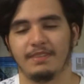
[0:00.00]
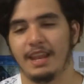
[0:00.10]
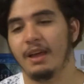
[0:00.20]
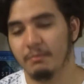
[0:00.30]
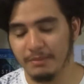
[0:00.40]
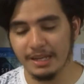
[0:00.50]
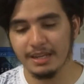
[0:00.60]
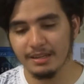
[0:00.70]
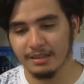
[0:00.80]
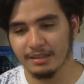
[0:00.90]
Not
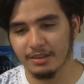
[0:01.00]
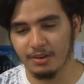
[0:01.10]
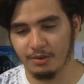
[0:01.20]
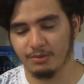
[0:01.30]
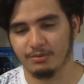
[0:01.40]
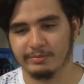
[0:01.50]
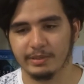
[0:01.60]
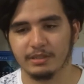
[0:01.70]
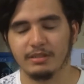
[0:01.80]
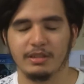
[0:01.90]
me, you know,
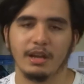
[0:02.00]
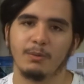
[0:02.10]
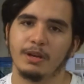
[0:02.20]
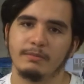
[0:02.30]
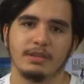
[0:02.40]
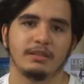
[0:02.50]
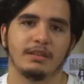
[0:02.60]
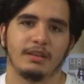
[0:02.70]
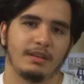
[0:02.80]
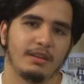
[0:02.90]
but you get what I mean
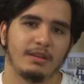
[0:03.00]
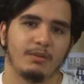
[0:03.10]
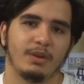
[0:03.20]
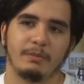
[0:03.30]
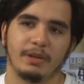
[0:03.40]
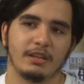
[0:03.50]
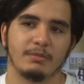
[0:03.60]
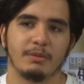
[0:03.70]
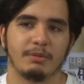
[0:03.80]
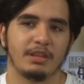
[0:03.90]
when I picked him
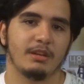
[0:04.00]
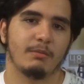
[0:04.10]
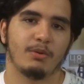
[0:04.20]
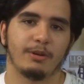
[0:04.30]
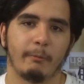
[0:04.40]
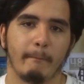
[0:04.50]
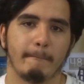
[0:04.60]
up at the airport.